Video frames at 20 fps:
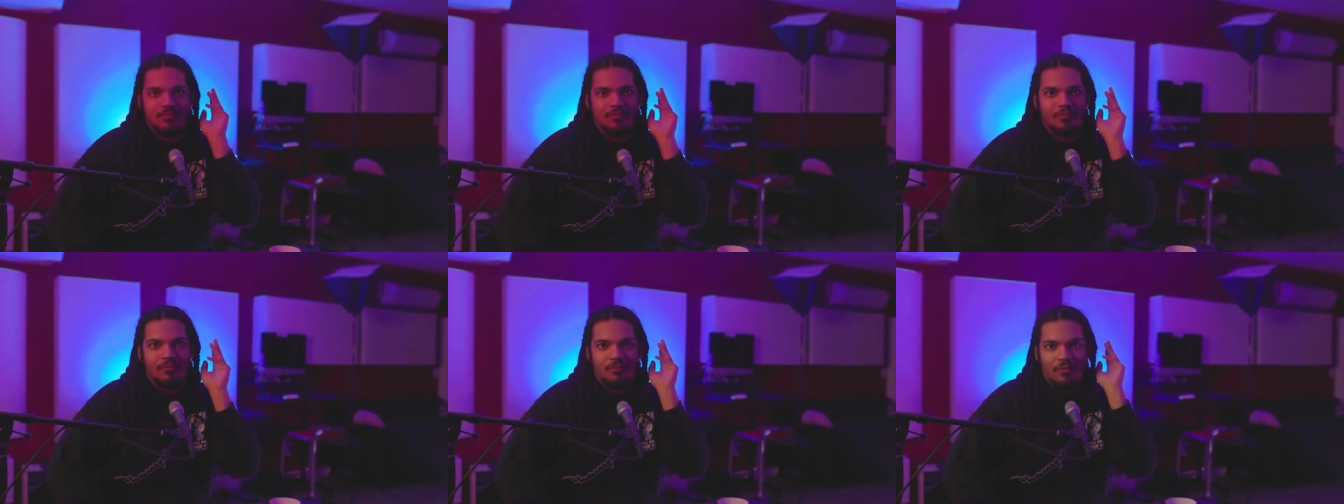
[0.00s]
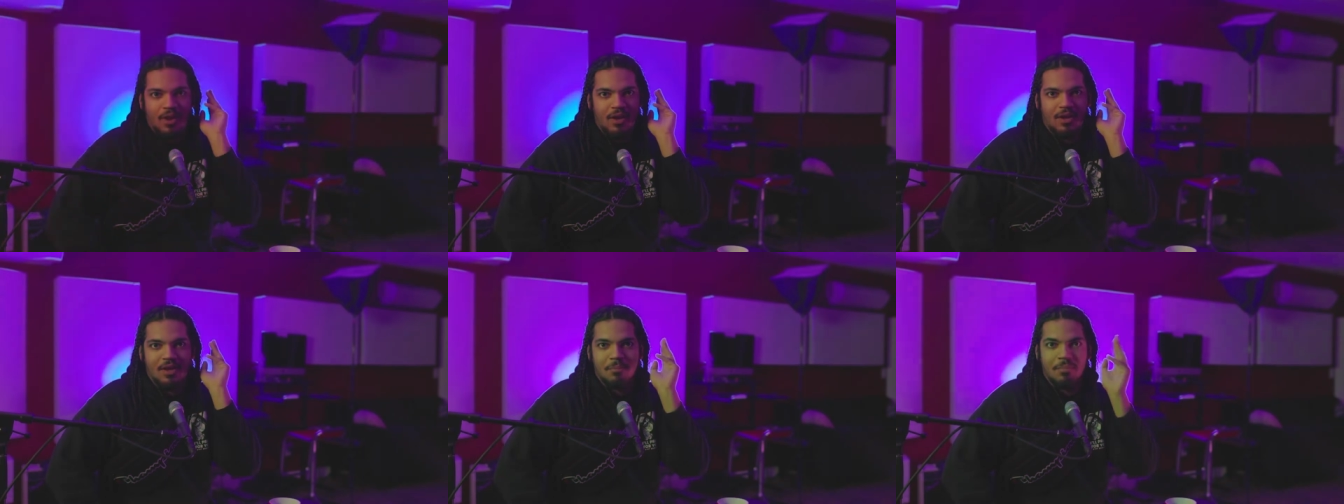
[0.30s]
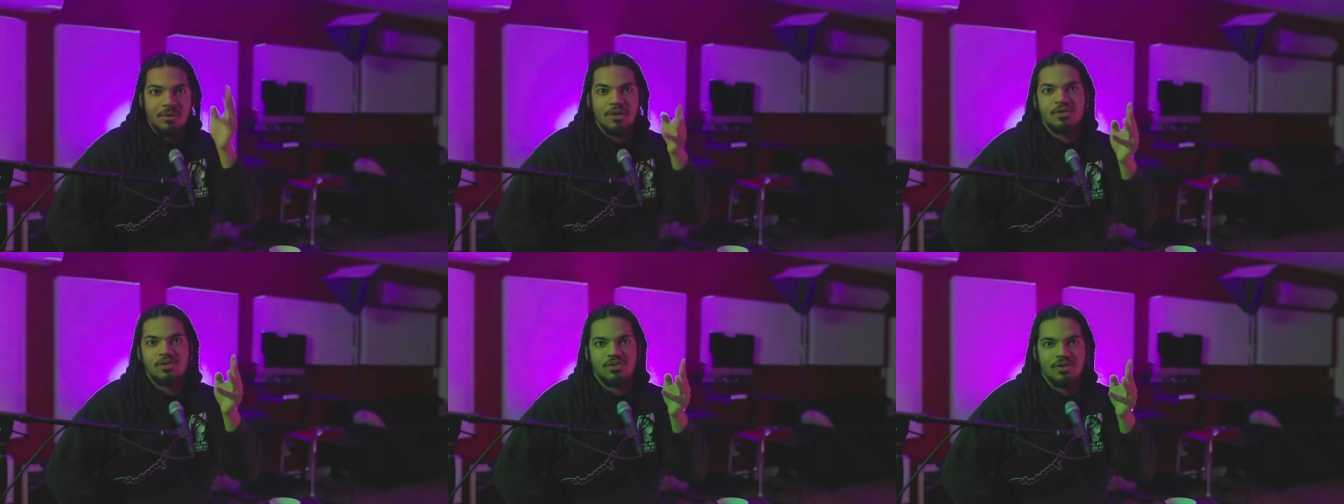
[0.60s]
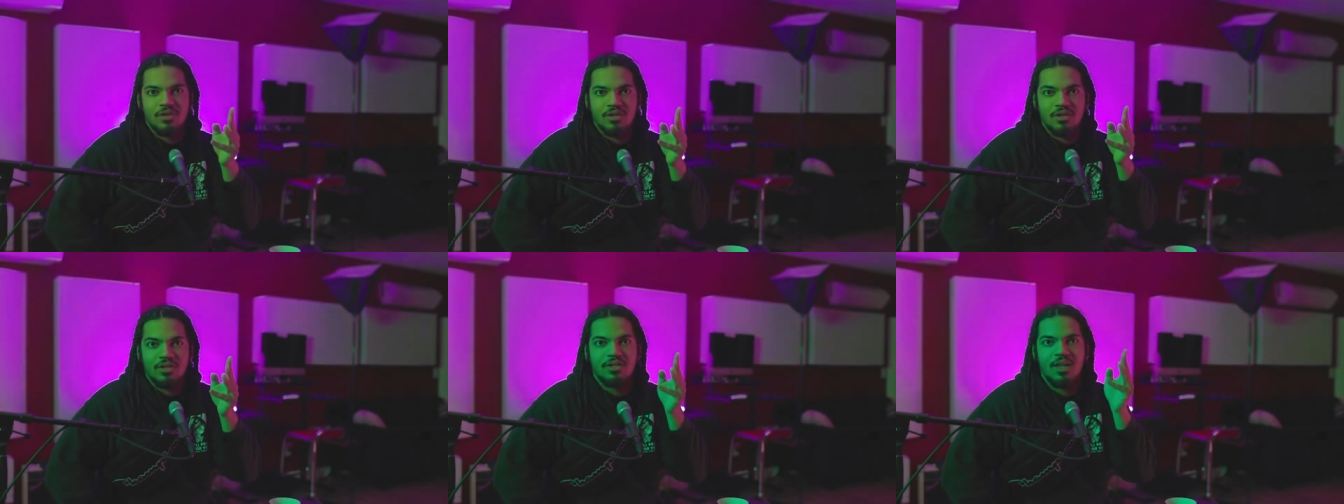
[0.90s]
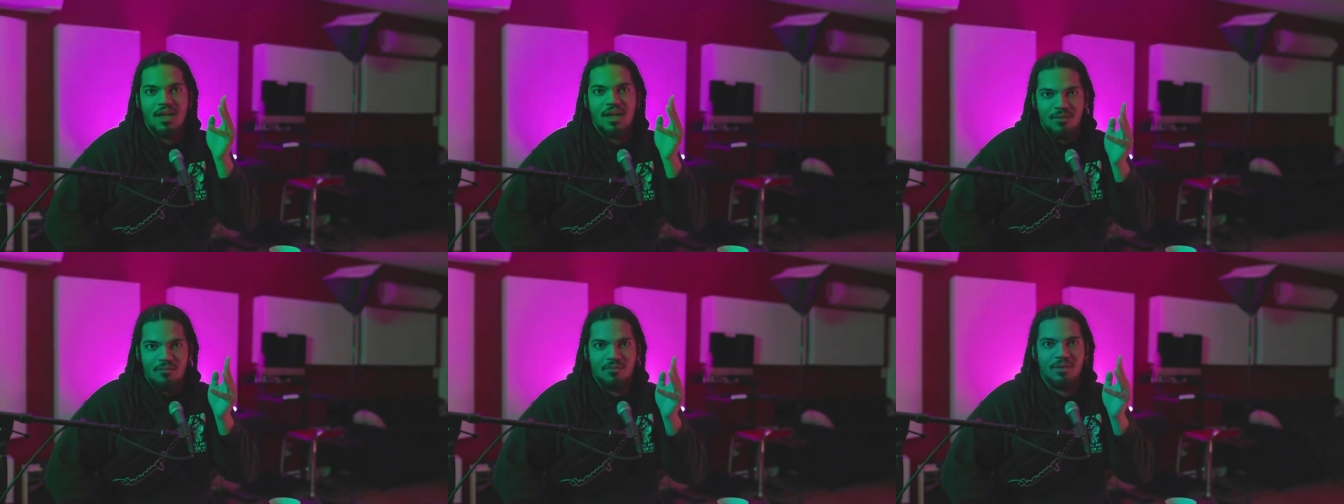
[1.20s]
fucking Pinterest,
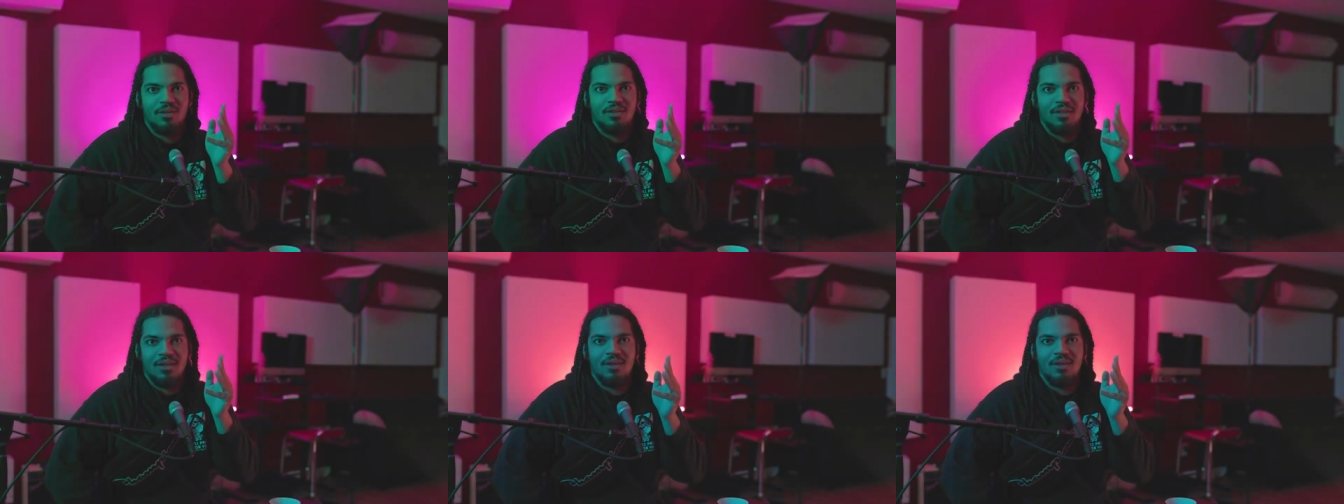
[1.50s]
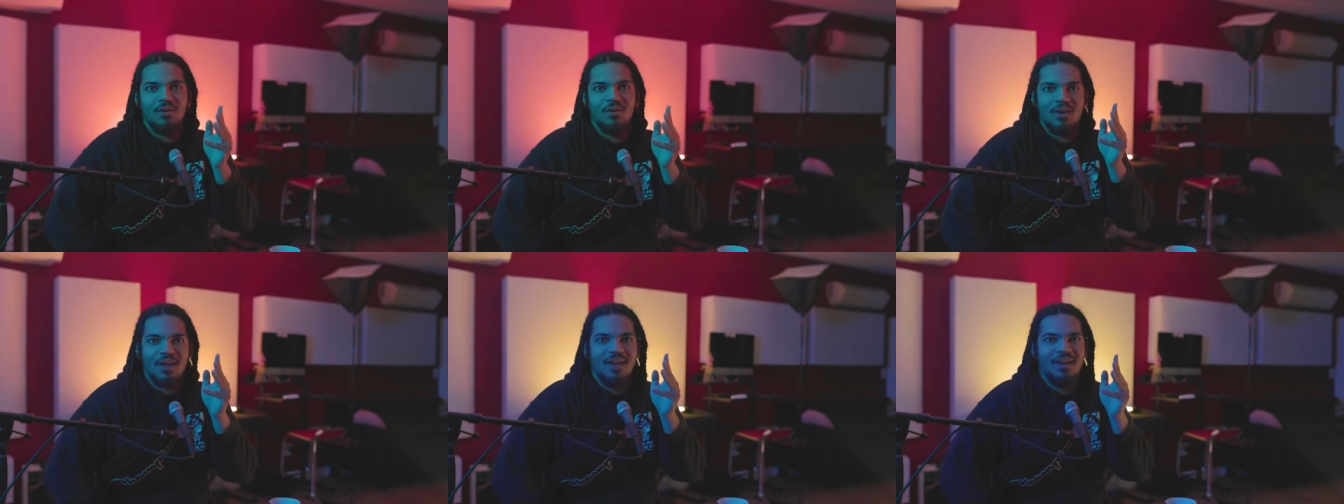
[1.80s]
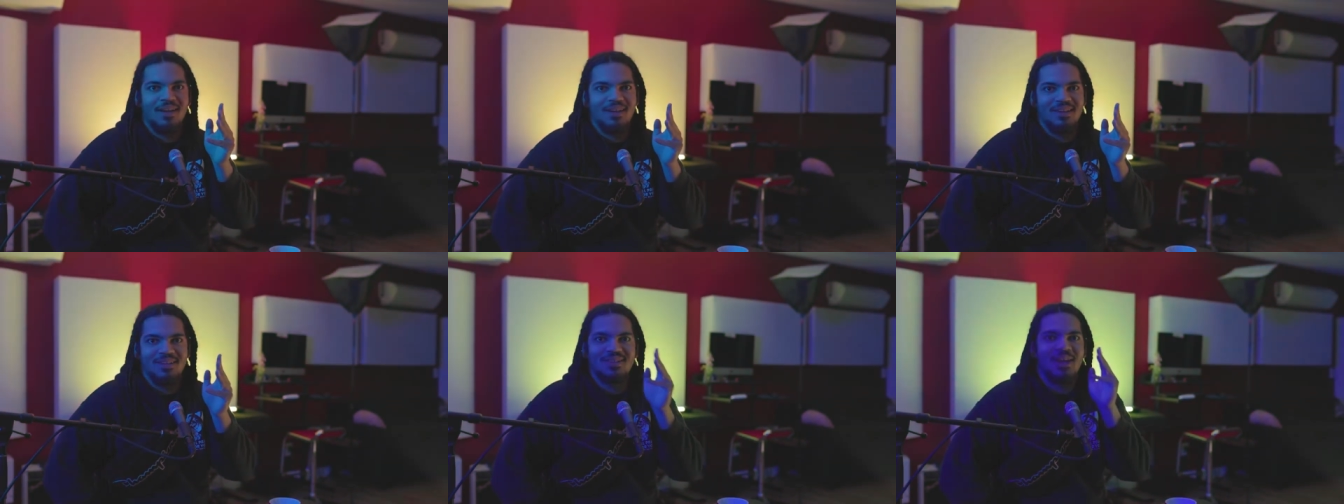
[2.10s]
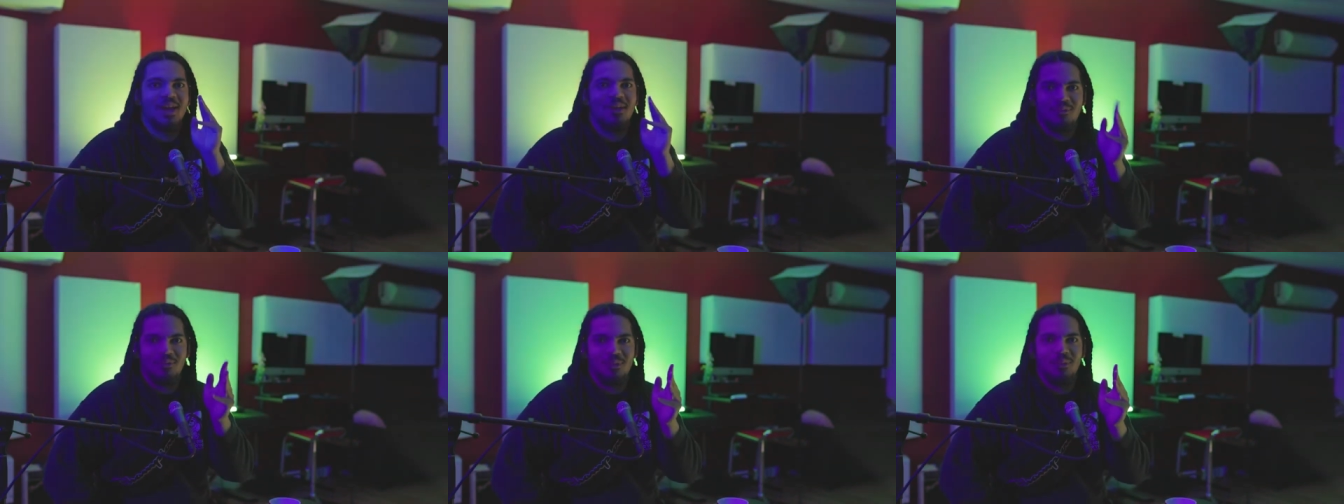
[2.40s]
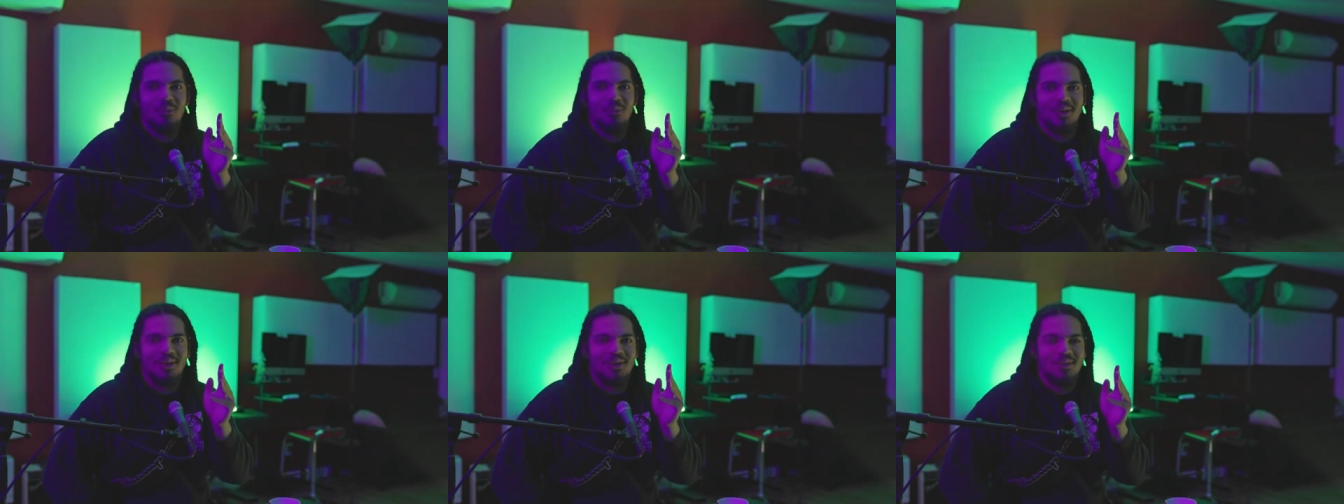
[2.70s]
everything. Okay, it's
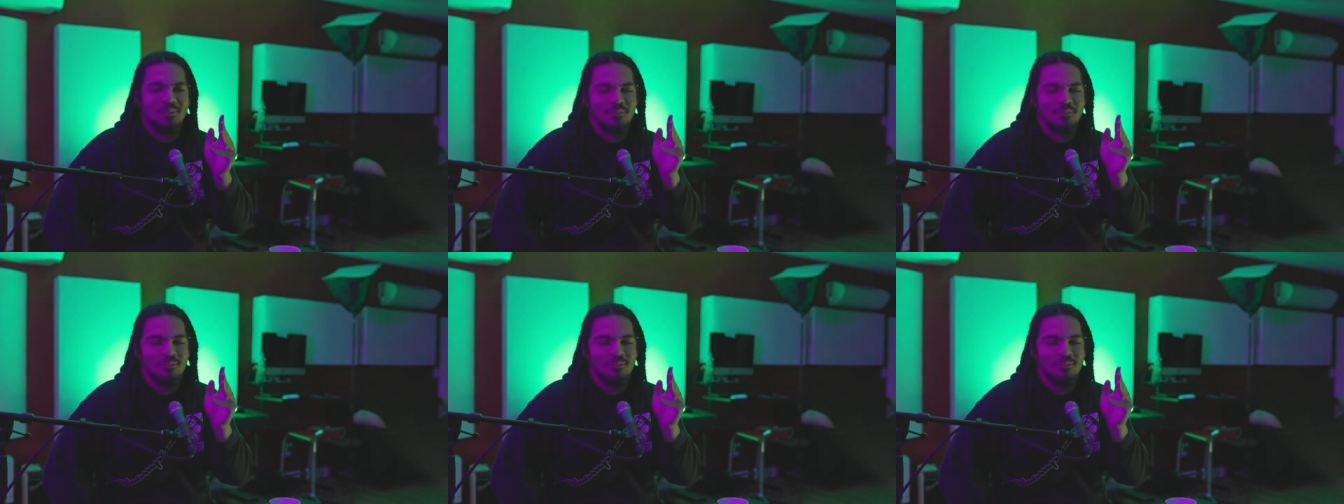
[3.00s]
everywhere.